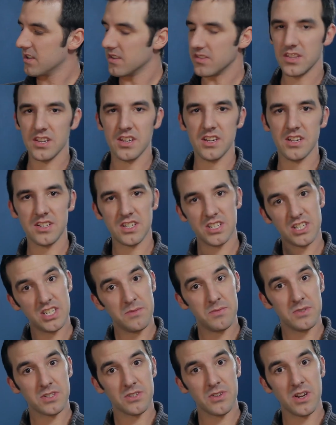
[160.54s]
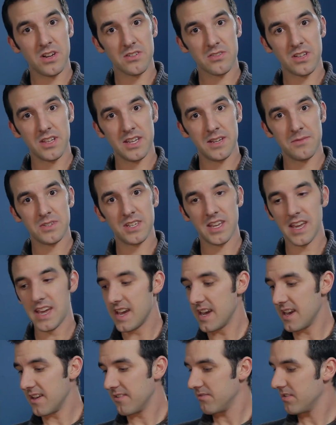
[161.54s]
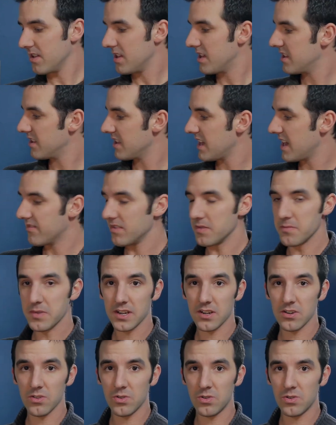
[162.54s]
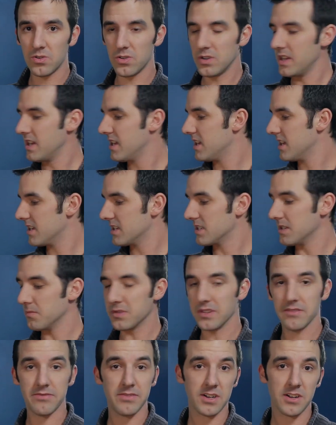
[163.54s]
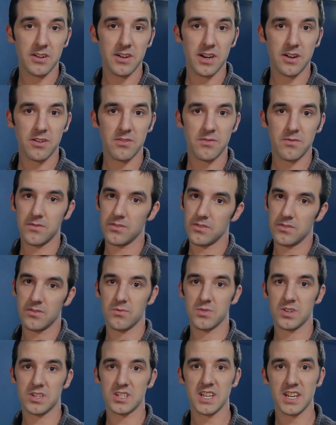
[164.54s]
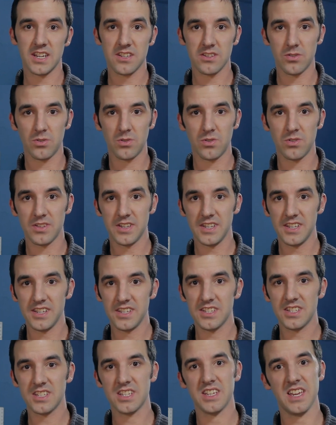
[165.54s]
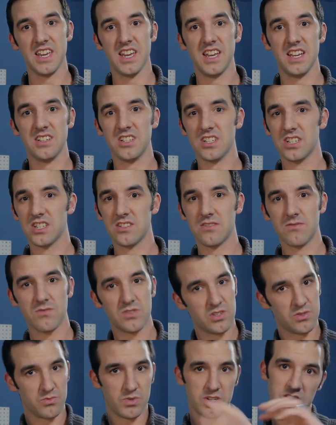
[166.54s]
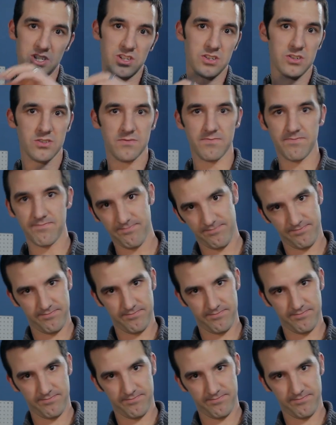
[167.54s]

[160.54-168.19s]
the cheapest ground clamps they have a bigger hole, simply figure out what size of hole it is and just switch your